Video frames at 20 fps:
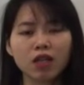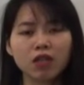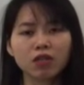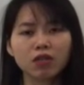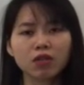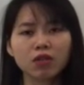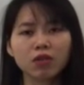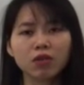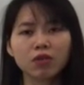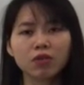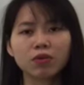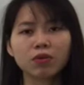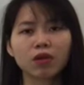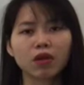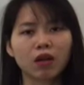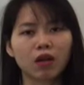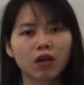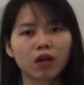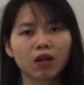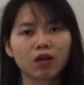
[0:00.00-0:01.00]
So
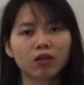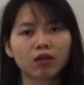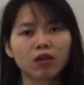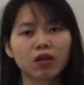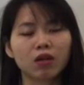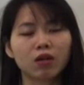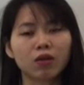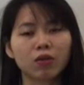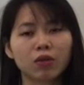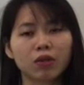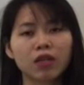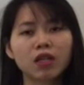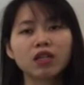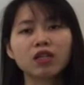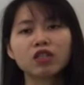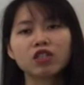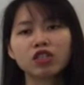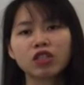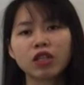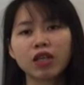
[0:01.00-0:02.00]
the
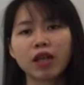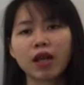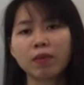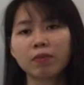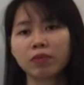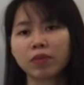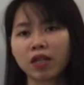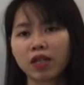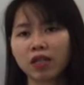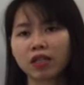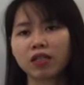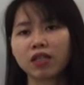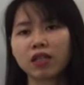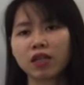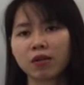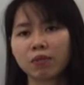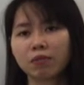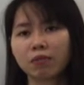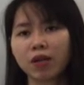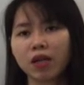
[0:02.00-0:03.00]
redundancy have negative
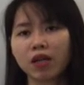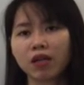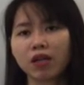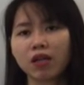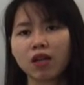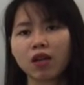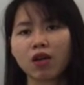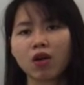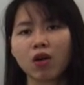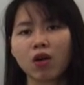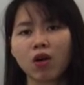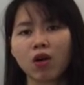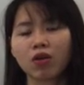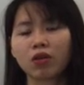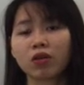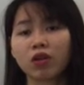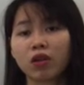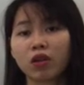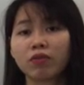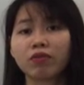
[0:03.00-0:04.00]
impact on
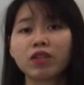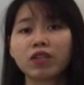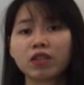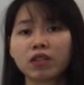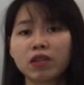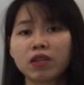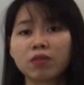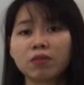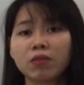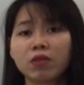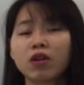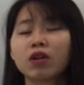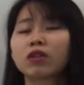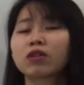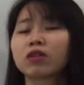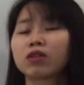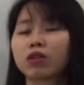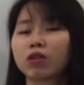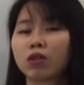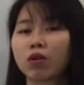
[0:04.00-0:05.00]
the victim, that
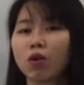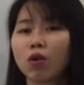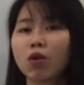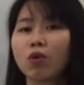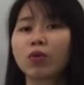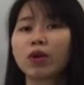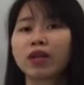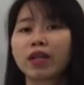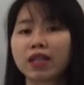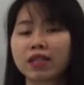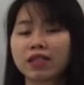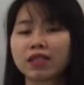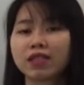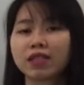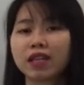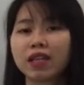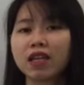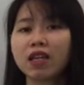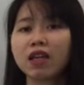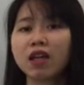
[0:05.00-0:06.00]
all we can
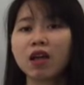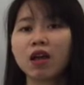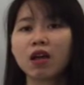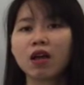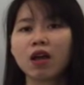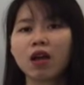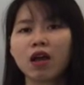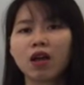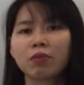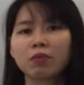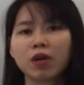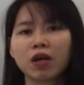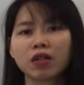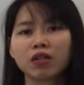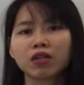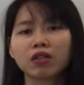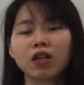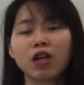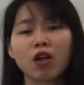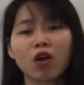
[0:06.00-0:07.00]
see, but
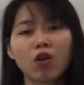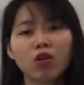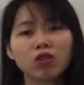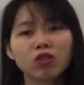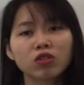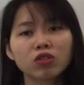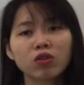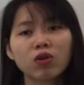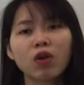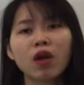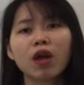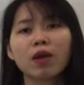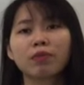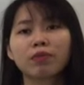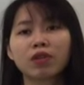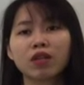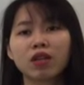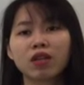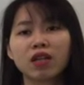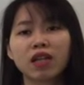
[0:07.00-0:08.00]
they also have
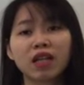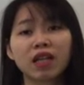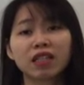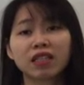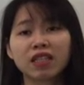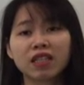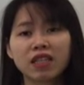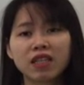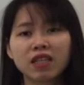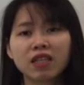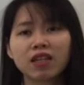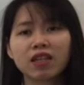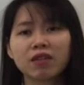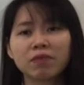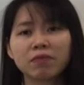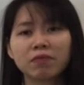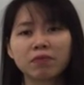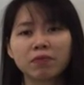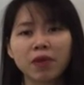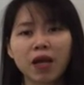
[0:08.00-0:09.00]
the negative
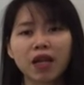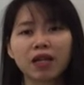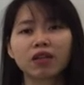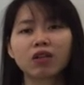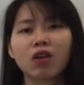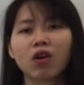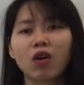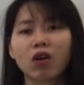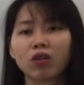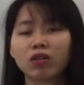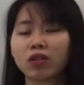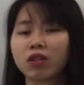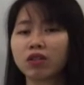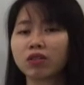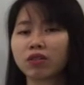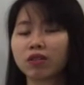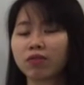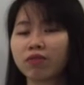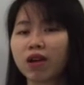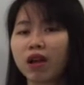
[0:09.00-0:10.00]
impact on the
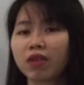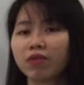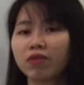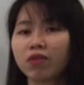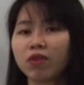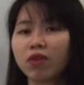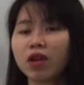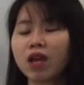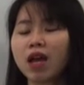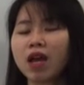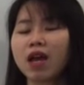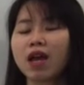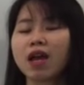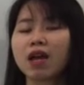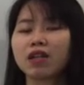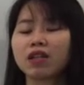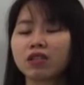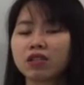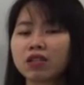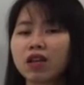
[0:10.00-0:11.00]
survival,
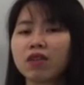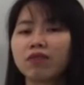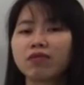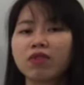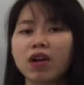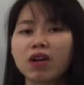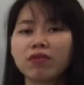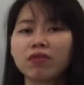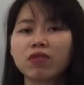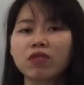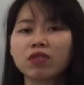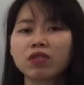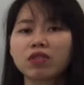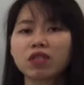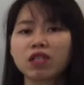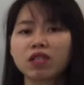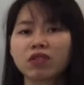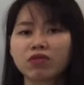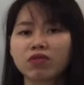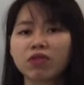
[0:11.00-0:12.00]
and the survival
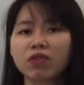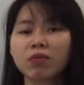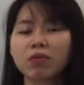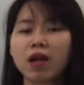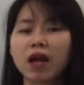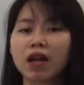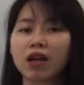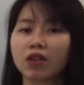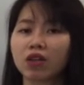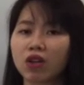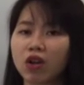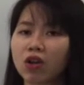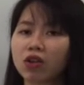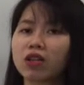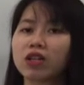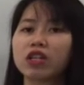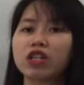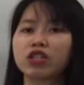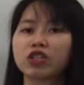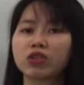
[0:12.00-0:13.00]
syndrome are another
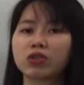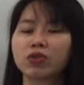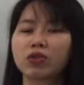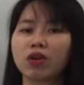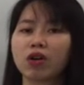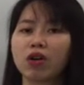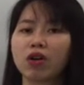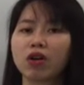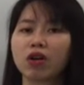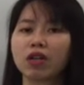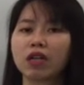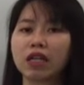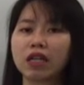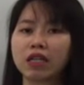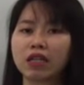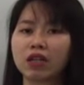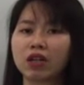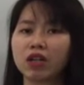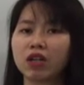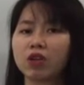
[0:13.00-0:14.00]
issue. in
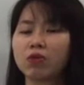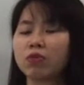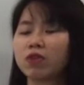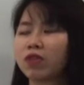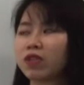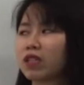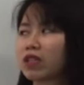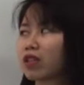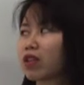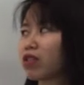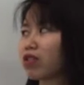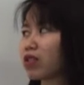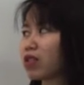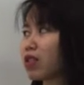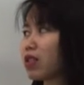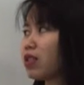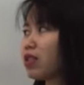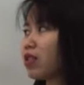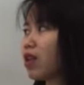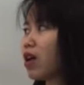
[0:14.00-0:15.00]
the human
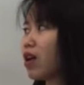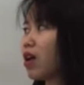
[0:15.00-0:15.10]
resources.